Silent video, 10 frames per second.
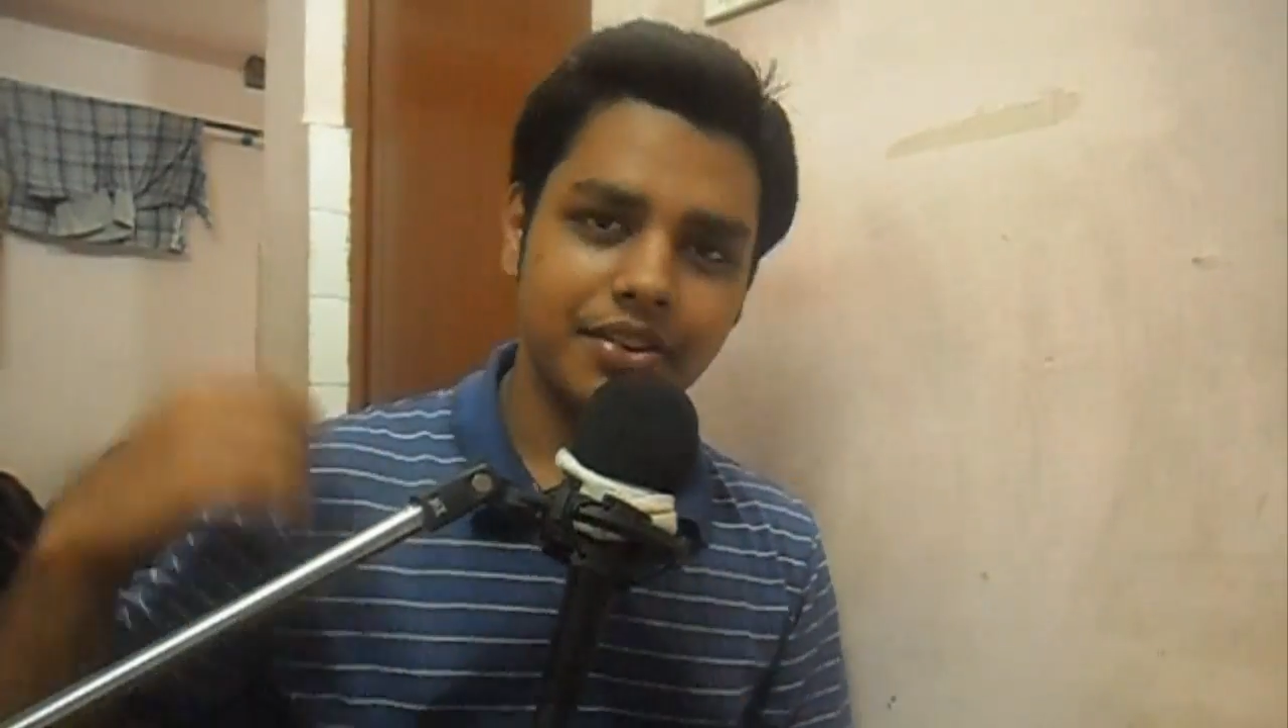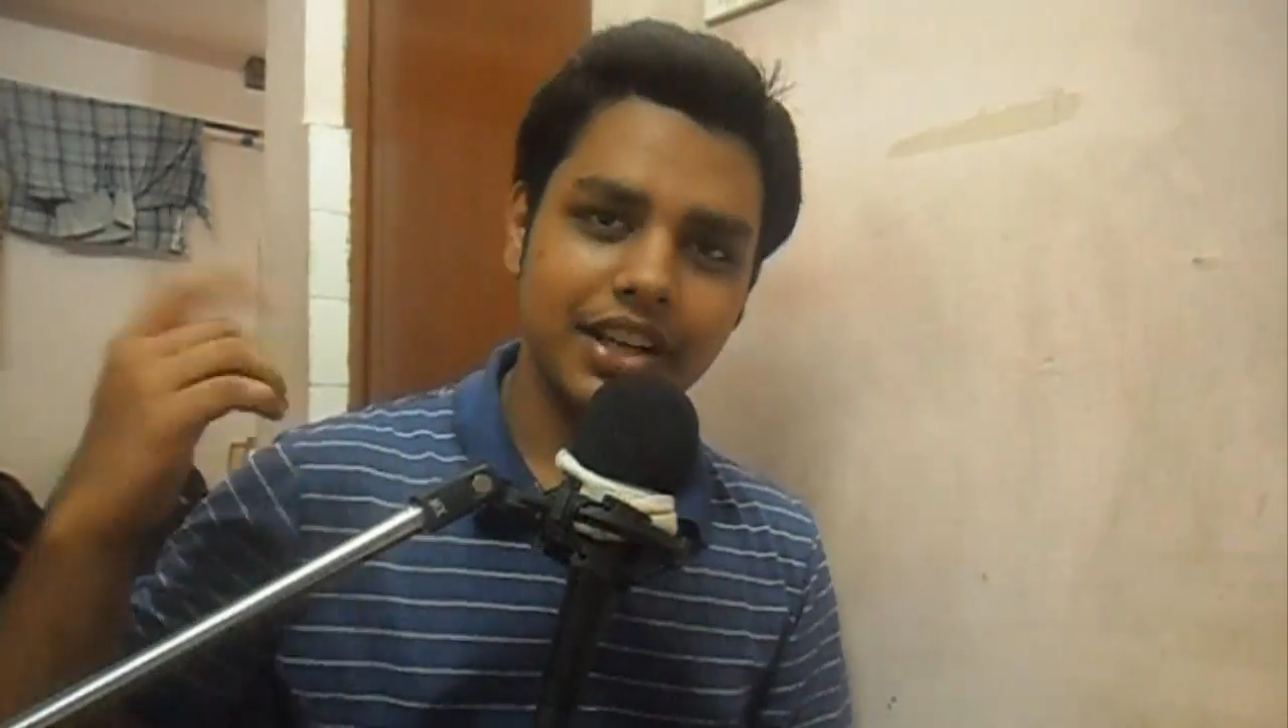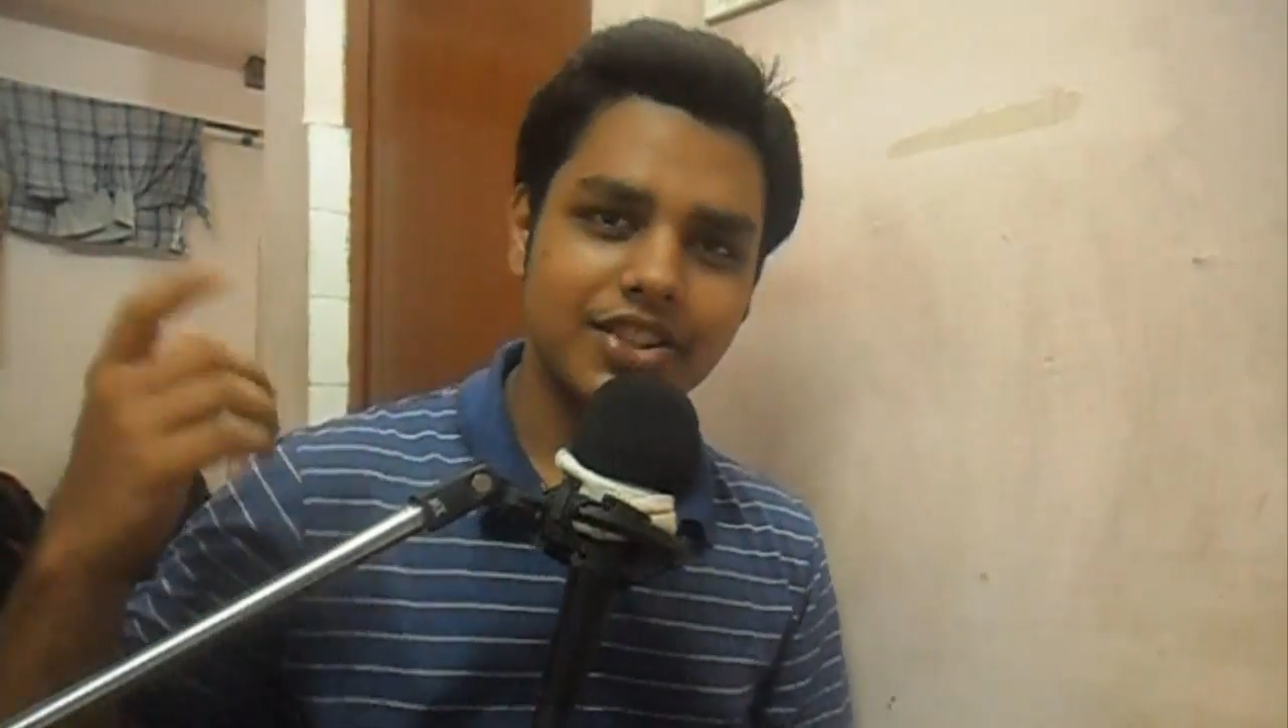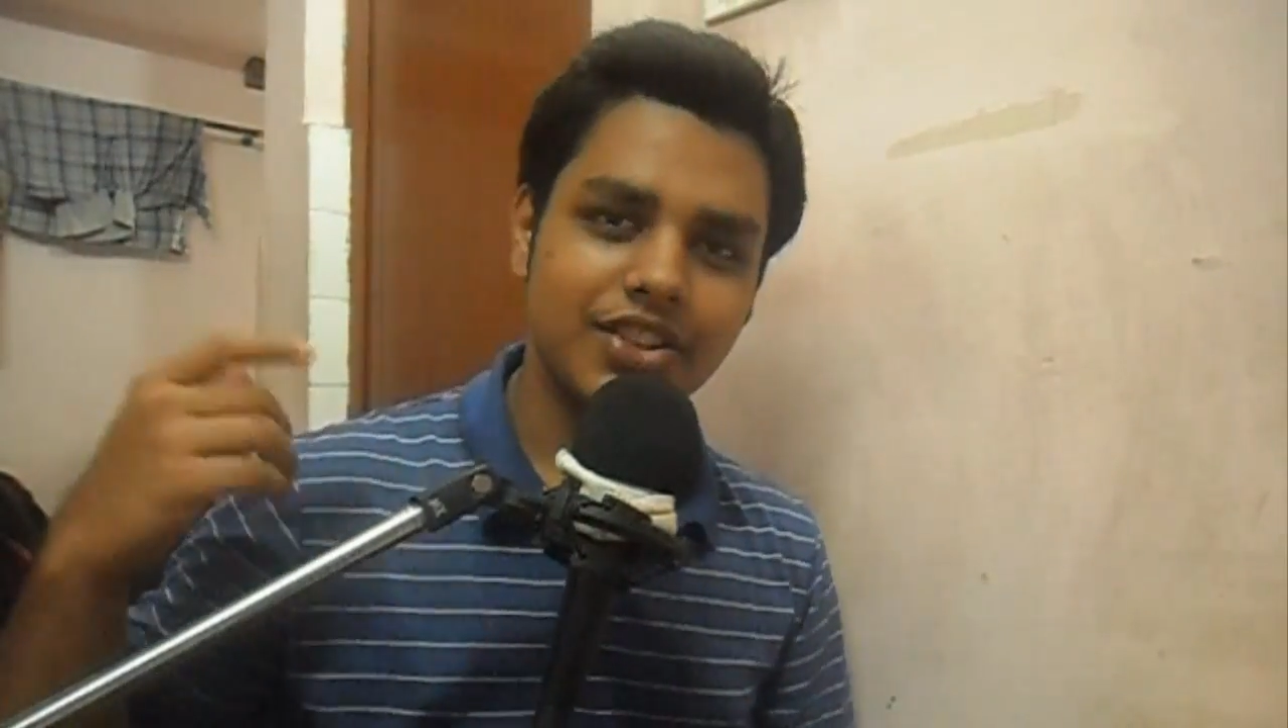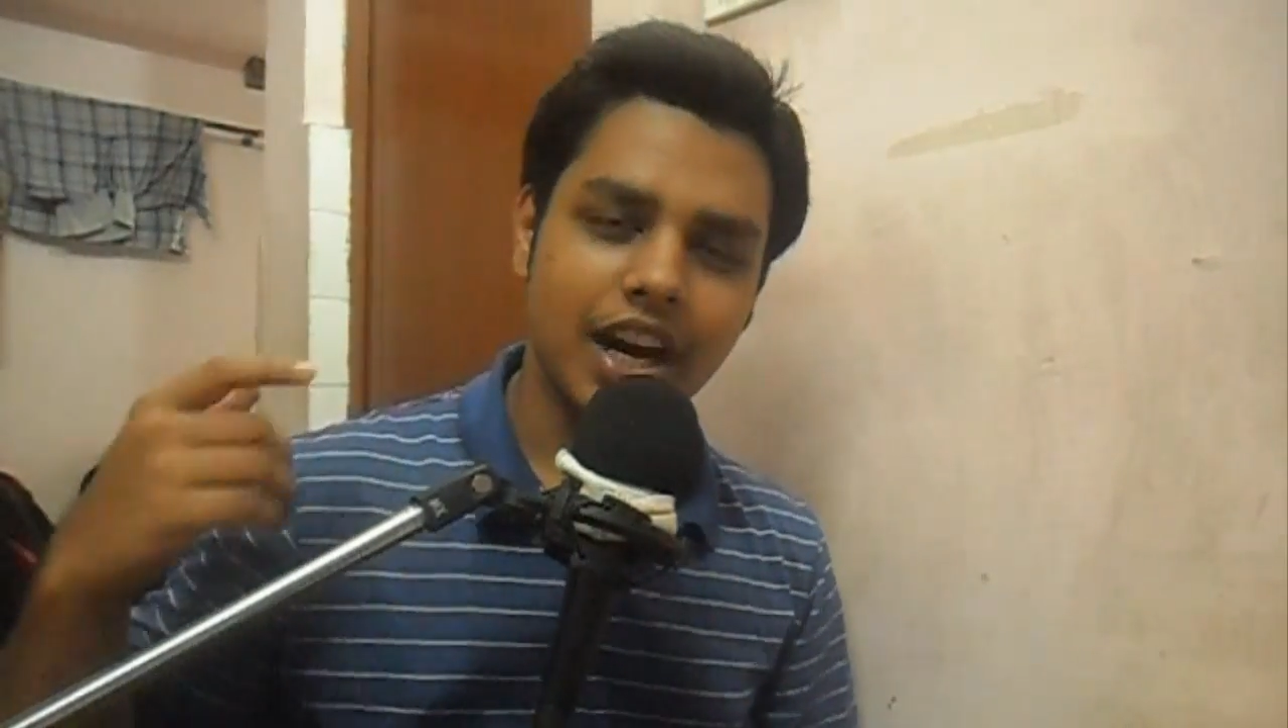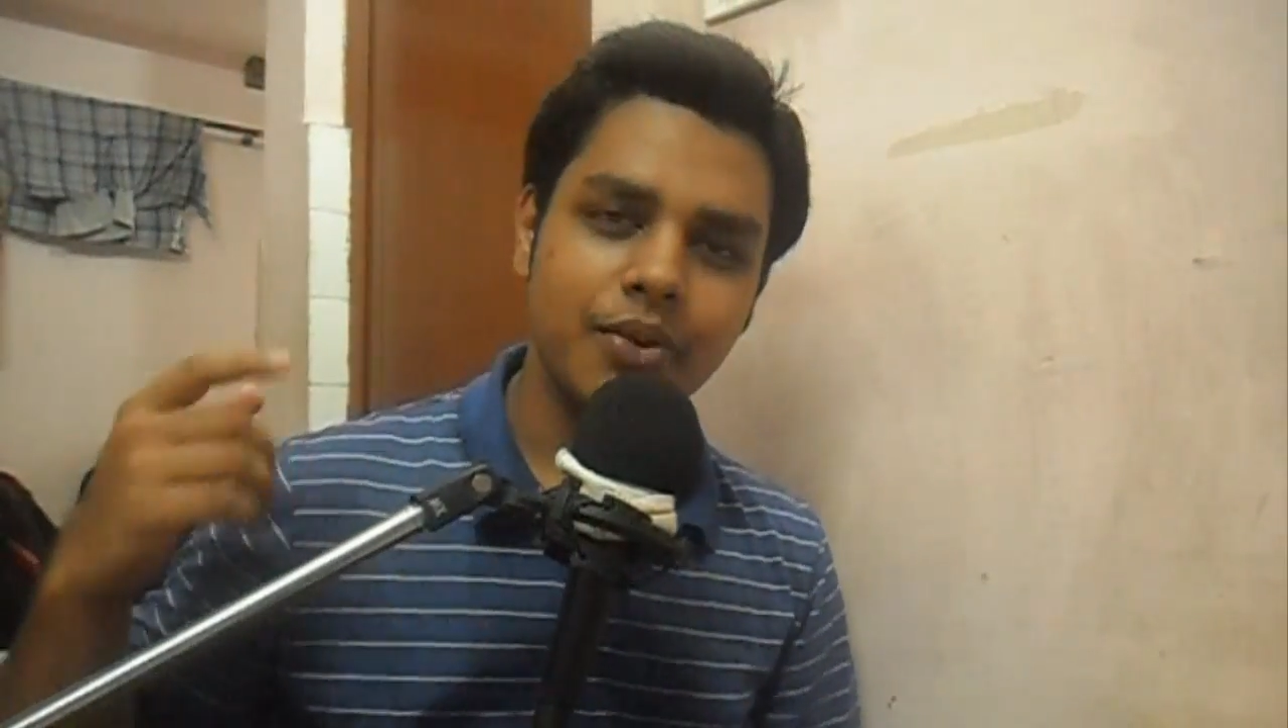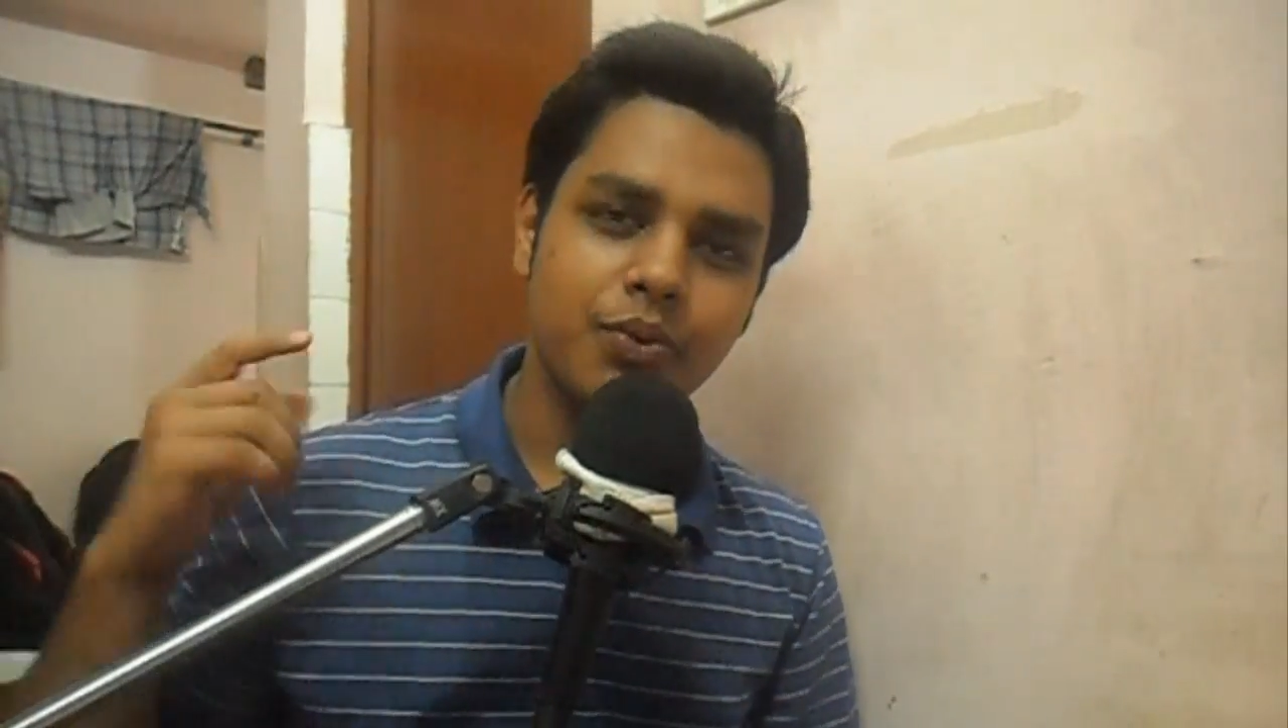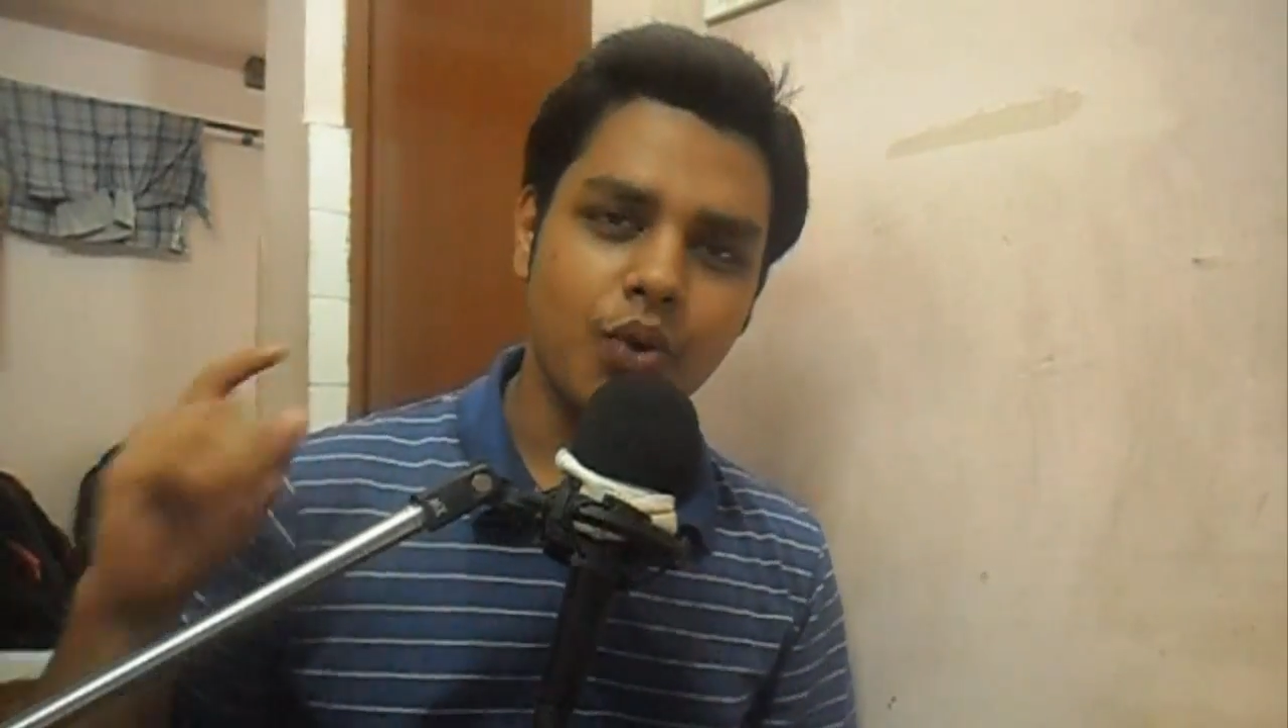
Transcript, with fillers: we're gonna start